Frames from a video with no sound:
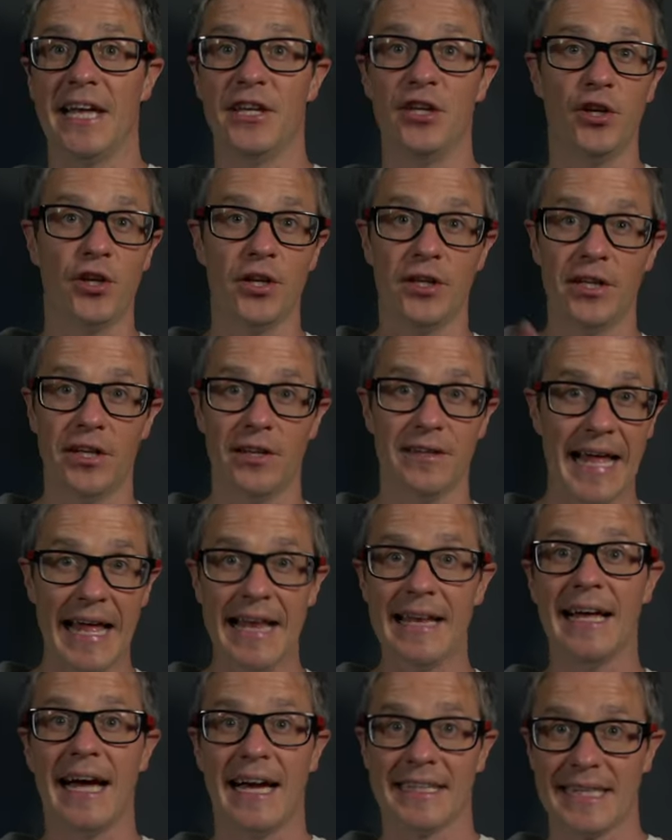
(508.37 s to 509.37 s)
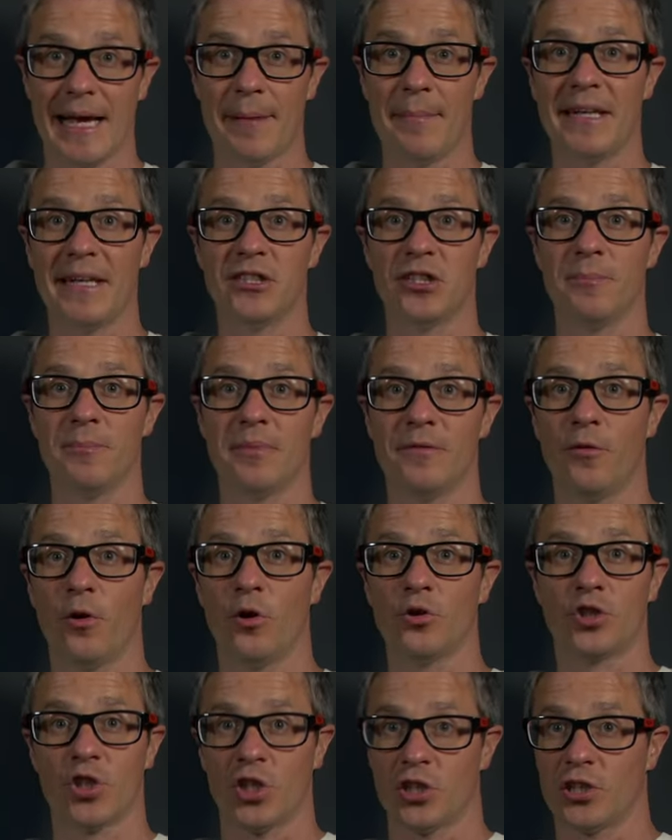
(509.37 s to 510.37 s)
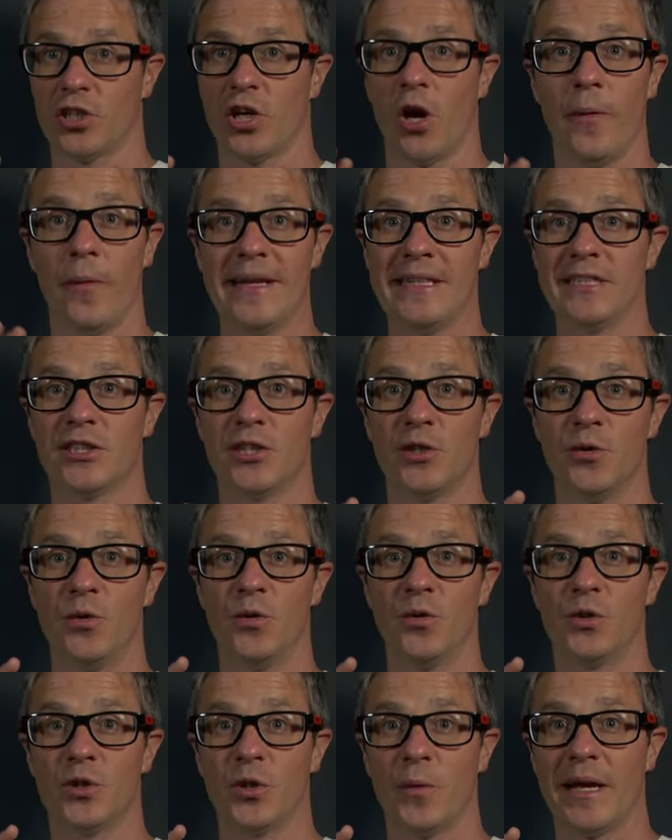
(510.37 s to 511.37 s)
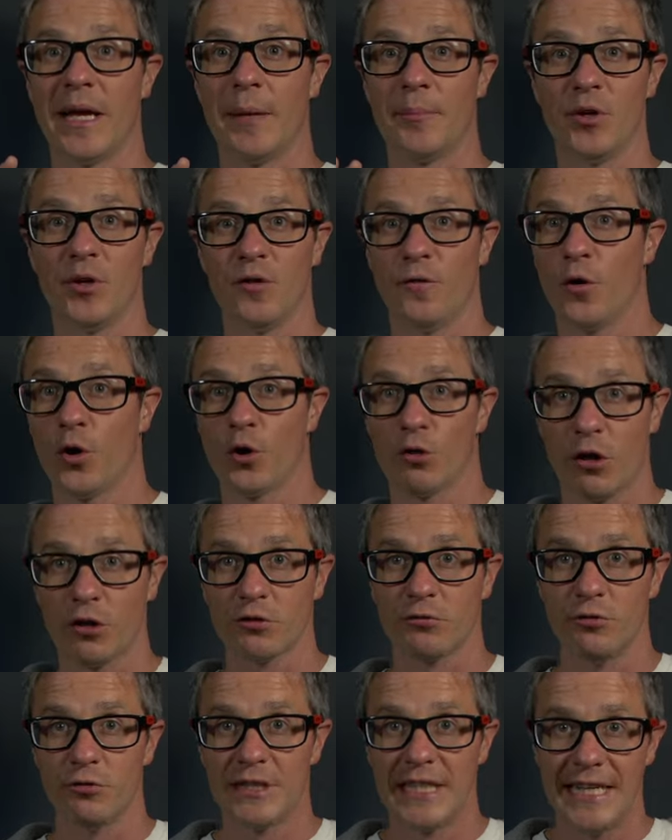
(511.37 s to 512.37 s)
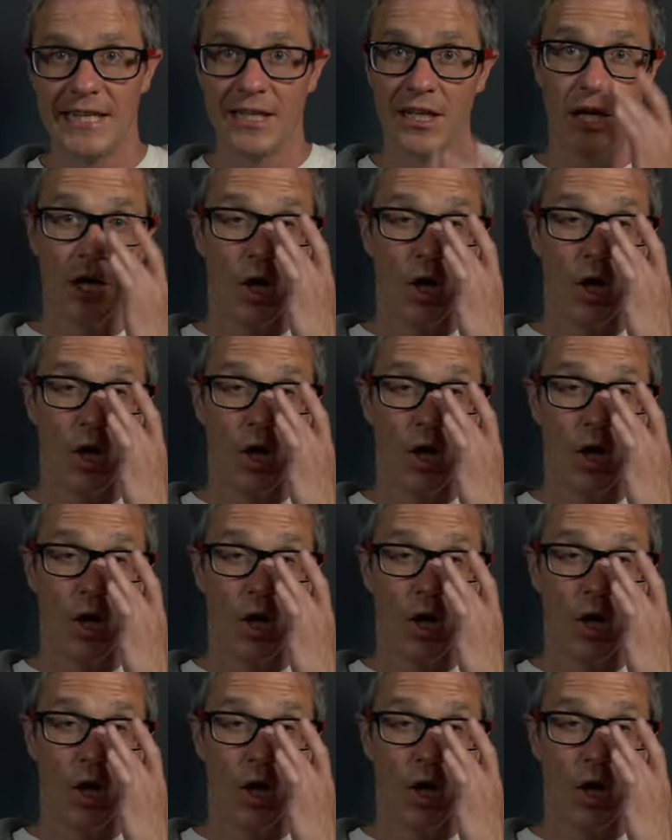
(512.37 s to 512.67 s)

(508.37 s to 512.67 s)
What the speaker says: You can then, as I mentioned before, just go into doing a beautiful cross routine,